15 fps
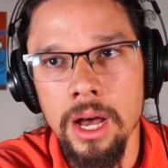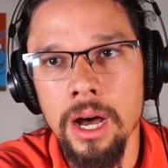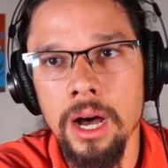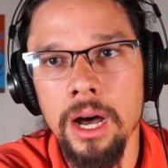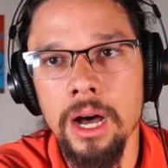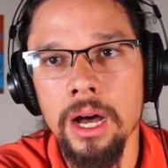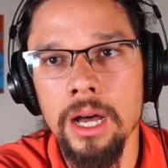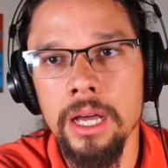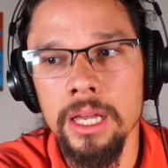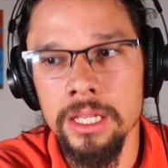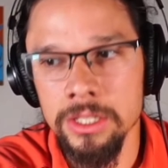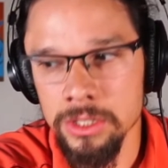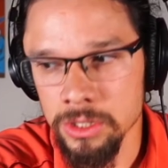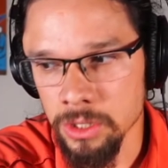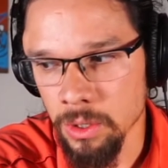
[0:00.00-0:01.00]

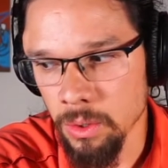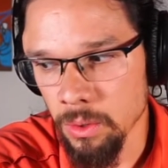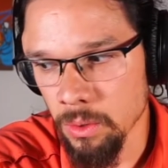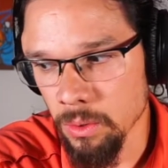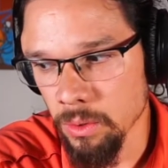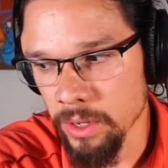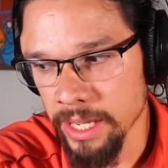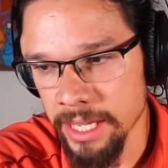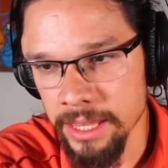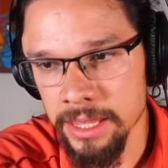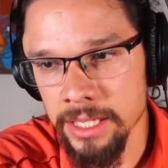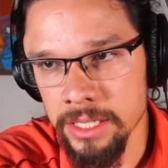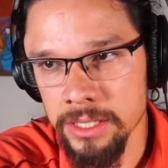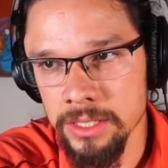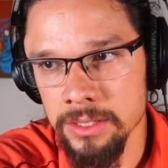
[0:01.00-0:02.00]
And so in
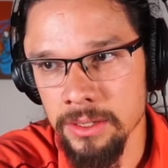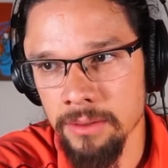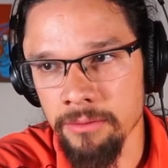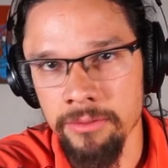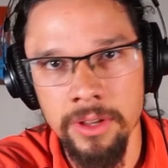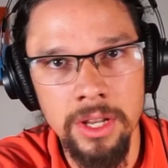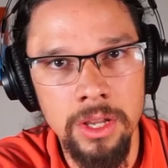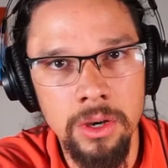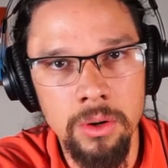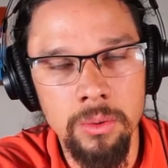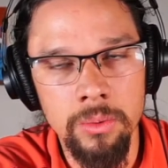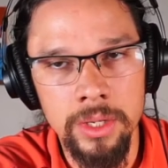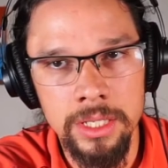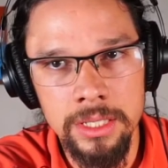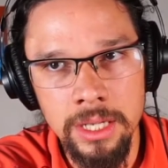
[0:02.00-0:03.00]
this video,
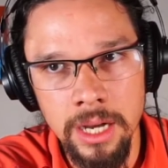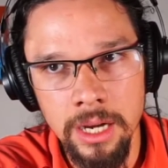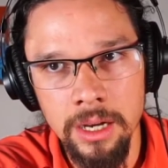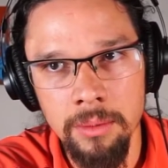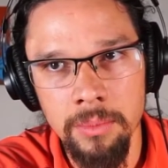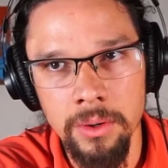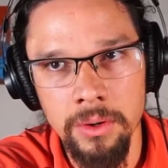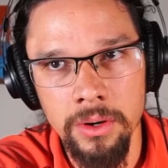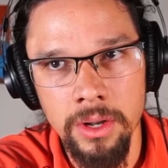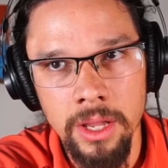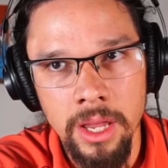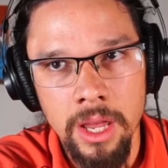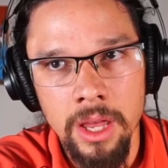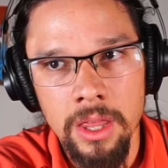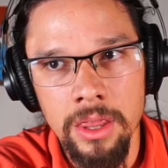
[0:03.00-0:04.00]
we talk about
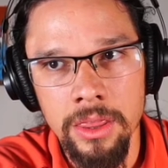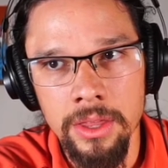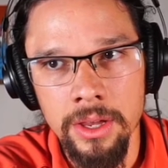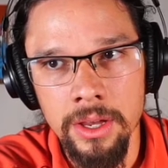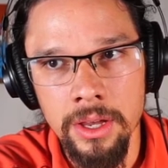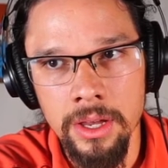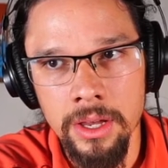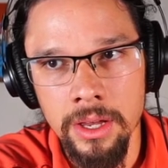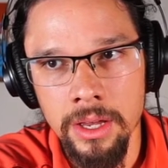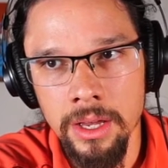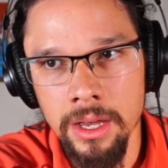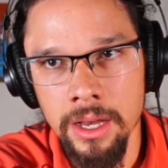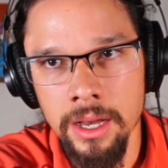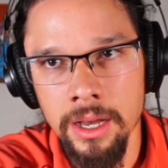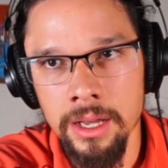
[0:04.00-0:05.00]

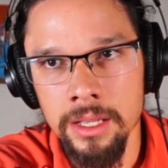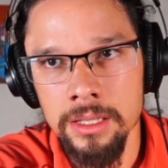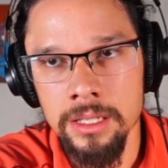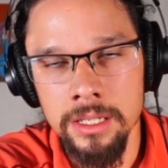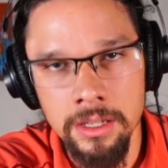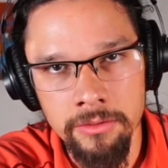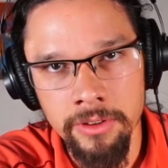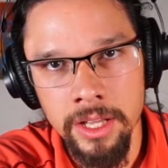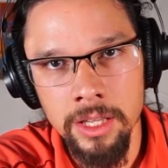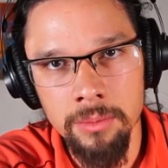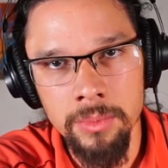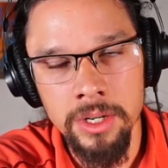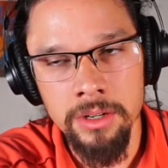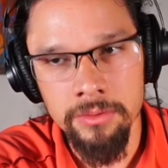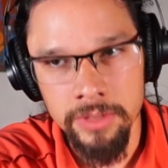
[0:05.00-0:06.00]
the
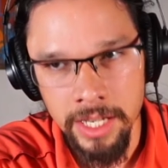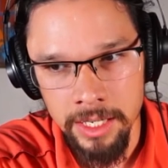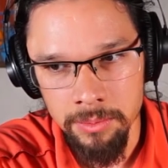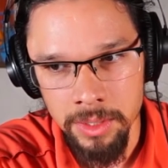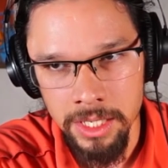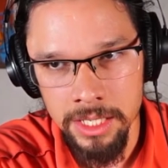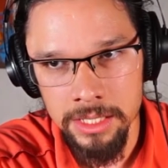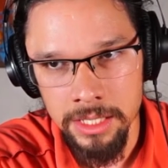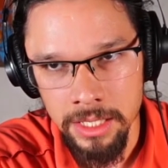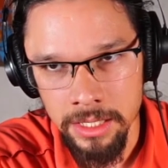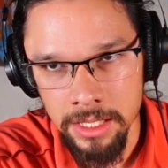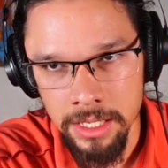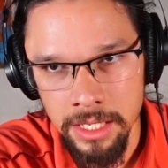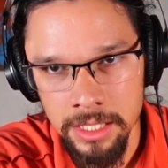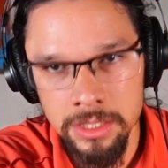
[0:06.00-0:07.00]
development of diabetes
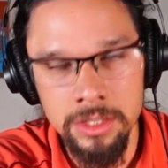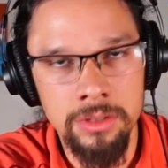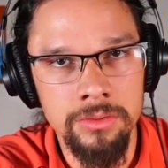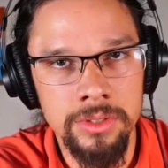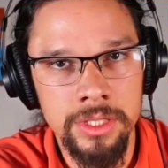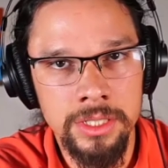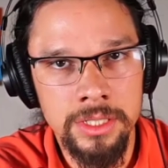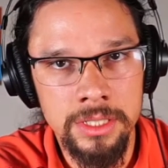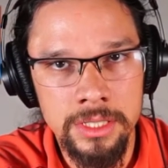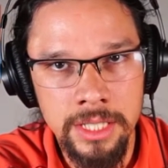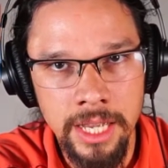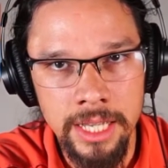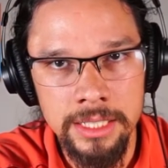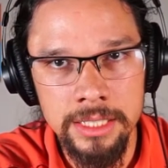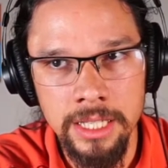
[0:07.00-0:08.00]
and the insulin resistance
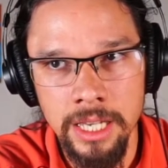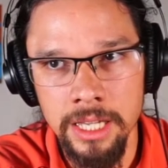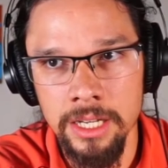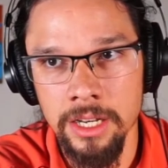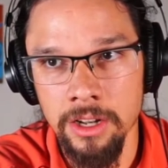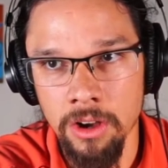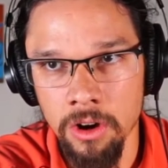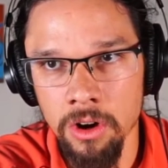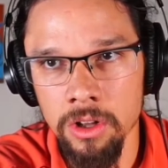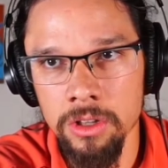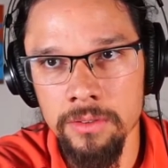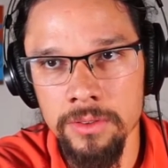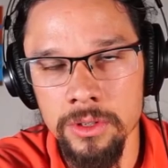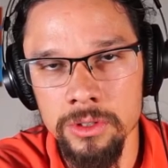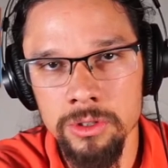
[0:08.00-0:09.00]
cascade and all
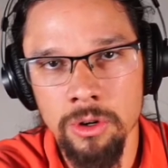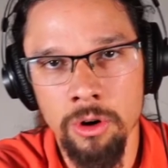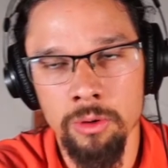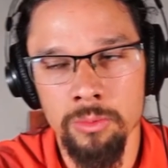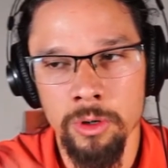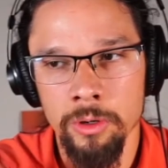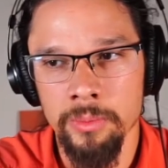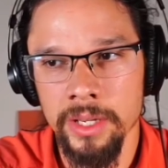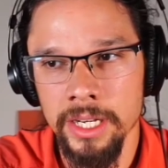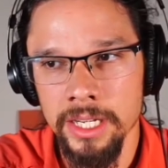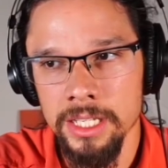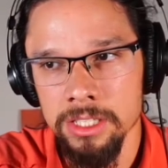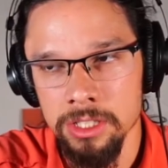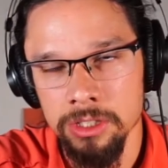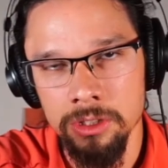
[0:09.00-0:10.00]
of those
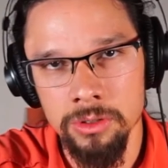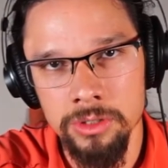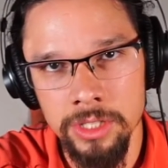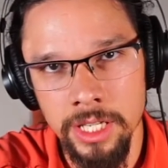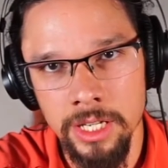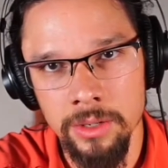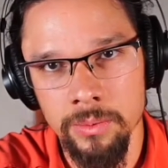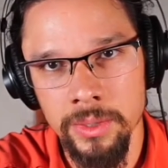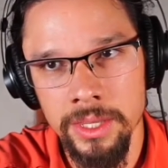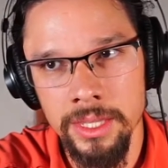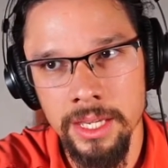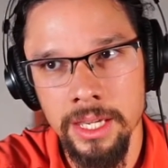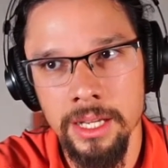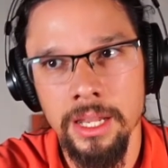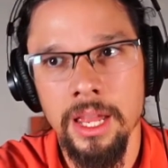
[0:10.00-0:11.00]
comorbidities associated with
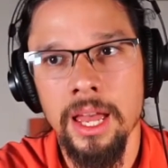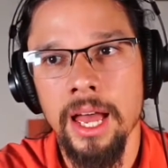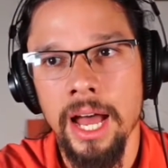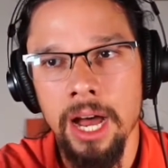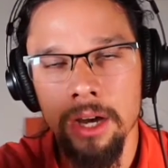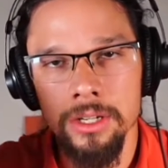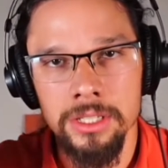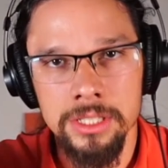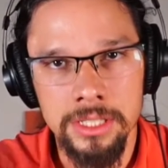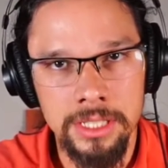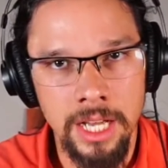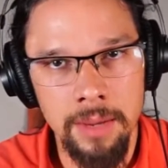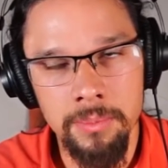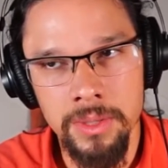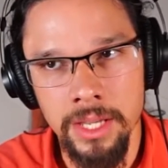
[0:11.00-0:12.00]
that, how to
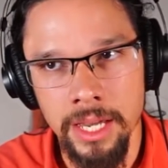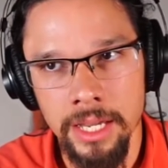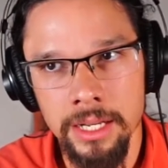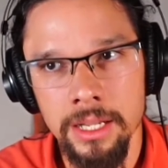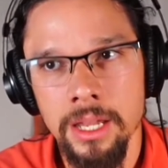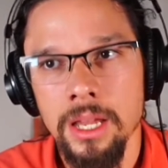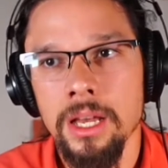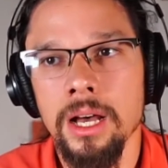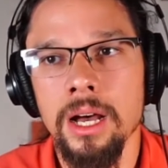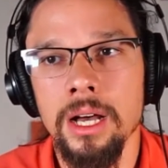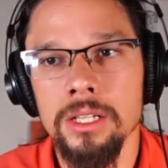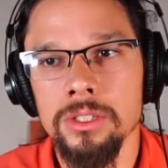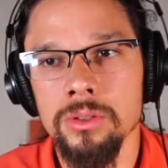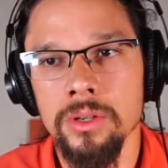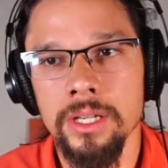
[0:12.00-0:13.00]
stop that.
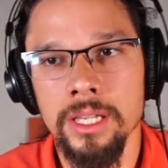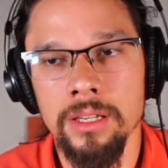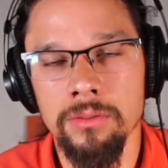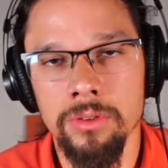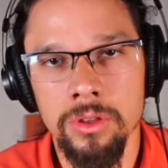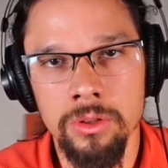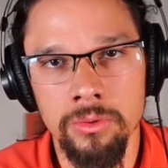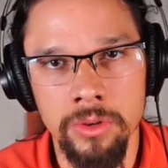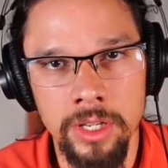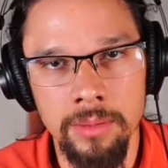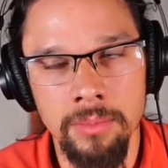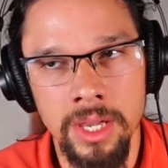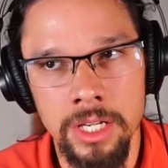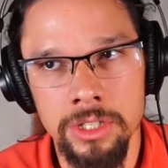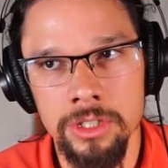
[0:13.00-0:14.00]
So I give four
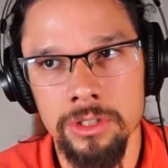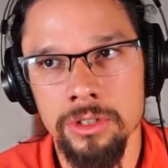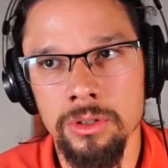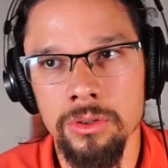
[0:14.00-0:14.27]
major